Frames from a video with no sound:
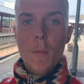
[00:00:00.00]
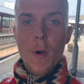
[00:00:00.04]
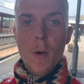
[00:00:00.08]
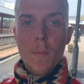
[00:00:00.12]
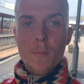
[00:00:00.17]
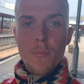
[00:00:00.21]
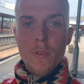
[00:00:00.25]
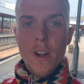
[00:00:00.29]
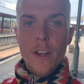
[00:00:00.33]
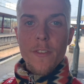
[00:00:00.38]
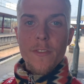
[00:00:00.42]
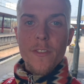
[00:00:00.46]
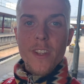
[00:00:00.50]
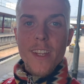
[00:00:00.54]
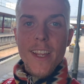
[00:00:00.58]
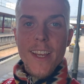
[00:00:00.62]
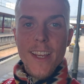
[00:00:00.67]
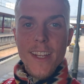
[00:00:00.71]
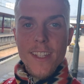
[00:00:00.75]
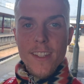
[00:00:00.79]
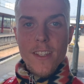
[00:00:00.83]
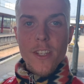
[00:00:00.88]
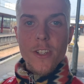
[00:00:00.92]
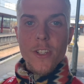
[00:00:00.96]
at Bradford
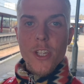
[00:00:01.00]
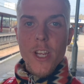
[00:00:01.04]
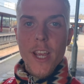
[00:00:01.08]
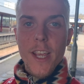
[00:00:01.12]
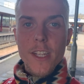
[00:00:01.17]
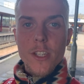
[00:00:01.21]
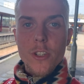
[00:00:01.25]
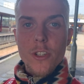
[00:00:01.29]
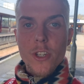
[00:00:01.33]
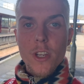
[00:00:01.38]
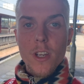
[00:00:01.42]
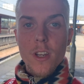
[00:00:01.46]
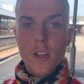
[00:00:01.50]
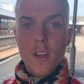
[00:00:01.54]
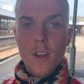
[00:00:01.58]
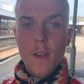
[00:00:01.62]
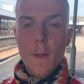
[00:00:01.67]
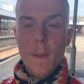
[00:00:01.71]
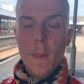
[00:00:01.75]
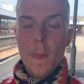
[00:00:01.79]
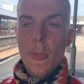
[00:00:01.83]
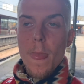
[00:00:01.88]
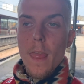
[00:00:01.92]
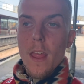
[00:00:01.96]
Interchange,
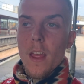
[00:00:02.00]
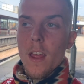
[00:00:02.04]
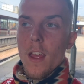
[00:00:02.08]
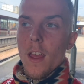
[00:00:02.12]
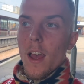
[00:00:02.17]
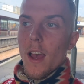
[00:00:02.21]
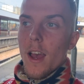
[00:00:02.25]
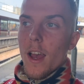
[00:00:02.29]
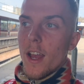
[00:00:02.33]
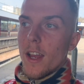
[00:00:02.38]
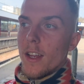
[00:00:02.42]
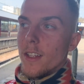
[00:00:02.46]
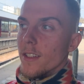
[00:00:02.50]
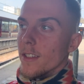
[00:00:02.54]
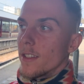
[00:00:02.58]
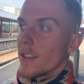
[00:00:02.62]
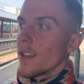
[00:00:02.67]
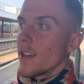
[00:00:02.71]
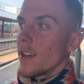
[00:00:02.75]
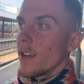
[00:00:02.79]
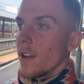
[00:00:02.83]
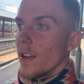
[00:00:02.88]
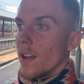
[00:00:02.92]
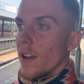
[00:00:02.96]
and
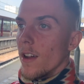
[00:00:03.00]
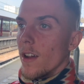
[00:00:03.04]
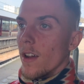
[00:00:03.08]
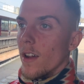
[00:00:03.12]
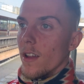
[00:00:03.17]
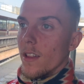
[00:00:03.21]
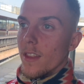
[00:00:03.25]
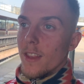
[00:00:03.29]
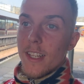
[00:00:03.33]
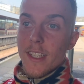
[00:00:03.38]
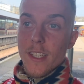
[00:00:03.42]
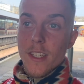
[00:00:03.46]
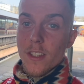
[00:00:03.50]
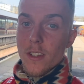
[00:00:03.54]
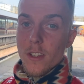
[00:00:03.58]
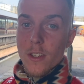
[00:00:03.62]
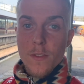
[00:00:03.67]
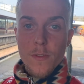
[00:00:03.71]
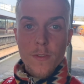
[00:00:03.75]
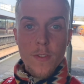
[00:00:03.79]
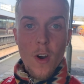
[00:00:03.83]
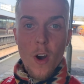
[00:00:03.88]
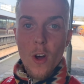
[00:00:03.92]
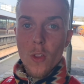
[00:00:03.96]
this is as
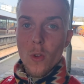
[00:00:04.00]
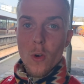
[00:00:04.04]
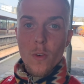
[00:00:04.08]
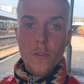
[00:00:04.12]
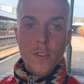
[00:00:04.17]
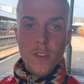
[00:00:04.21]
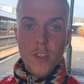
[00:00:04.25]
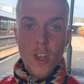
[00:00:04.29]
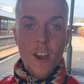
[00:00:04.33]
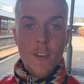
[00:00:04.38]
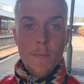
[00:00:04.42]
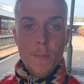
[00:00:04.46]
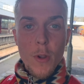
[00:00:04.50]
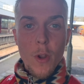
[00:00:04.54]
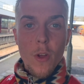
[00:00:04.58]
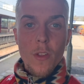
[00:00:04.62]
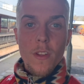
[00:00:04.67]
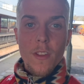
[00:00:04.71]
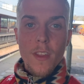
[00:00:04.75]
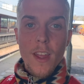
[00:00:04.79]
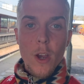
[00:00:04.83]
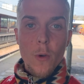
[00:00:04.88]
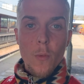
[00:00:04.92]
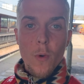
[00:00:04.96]
far north as I've been on
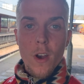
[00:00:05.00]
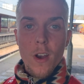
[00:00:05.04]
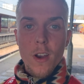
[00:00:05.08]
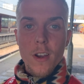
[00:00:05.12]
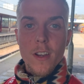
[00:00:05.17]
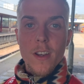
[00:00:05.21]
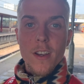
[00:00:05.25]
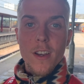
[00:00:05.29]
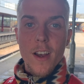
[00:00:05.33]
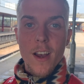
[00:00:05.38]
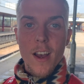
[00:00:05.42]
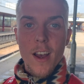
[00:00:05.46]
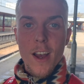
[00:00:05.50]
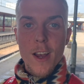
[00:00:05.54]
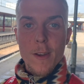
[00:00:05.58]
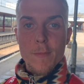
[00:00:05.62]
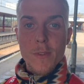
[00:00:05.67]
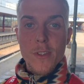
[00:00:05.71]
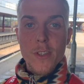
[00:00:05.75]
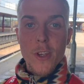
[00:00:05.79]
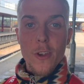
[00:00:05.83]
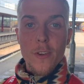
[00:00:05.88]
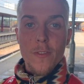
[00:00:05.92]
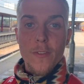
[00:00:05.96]
the network
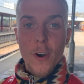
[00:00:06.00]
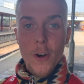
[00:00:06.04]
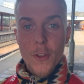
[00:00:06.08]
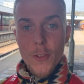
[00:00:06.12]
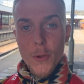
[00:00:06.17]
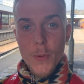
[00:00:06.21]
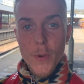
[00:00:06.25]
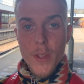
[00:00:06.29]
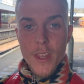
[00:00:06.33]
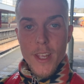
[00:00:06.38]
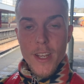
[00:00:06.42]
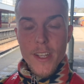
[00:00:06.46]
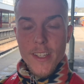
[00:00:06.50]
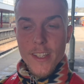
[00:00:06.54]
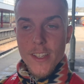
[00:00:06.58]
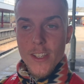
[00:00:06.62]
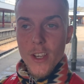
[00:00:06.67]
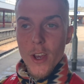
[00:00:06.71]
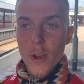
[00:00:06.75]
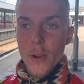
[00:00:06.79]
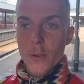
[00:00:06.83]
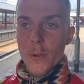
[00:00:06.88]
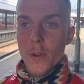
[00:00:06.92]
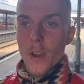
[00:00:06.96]
so far doing this,
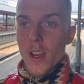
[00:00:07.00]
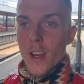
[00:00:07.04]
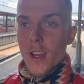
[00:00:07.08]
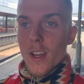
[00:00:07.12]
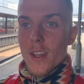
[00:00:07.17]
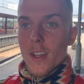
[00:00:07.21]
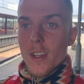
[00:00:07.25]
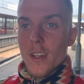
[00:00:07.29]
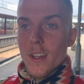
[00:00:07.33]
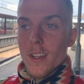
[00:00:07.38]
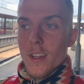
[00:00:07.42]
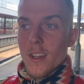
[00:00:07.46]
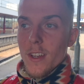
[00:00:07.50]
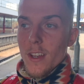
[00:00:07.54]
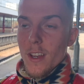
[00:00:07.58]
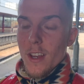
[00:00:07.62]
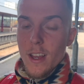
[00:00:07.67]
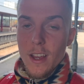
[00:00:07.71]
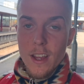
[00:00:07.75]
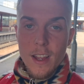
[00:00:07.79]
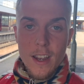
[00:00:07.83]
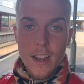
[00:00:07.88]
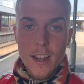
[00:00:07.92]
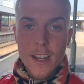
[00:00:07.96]
so
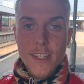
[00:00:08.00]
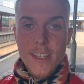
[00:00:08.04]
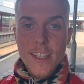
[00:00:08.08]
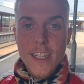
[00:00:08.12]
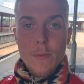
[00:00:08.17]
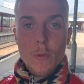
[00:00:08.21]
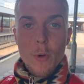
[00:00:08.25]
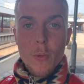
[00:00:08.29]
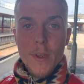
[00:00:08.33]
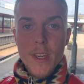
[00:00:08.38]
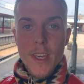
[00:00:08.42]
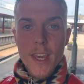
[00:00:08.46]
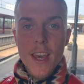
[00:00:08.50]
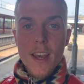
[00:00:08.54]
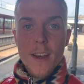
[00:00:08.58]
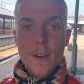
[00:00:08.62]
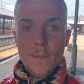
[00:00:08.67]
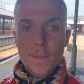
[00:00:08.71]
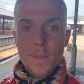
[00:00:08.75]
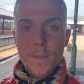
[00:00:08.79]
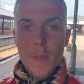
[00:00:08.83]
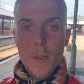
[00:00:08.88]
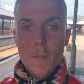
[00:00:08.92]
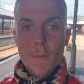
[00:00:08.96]
let's see what we get.
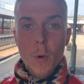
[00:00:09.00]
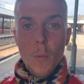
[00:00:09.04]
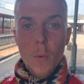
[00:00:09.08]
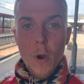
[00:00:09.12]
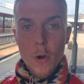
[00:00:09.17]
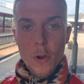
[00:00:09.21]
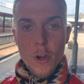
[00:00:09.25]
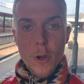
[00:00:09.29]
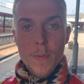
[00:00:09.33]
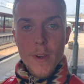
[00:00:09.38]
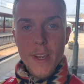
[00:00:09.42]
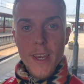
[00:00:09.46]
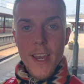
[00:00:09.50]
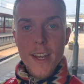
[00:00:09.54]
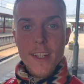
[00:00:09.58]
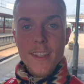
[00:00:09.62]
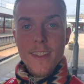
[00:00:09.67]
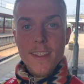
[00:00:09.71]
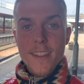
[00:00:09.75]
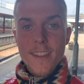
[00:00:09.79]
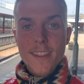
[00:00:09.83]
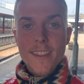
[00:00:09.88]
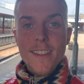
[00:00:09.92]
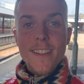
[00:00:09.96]
But welcome
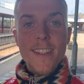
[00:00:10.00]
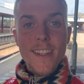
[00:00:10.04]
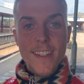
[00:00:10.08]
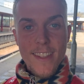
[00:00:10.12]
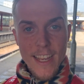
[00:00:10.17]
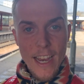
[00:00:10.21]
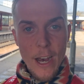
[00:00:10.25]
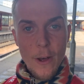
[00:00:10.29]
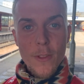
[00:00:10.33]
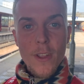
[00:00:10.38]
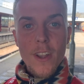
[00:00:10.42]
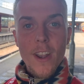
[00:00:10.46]
again to Down the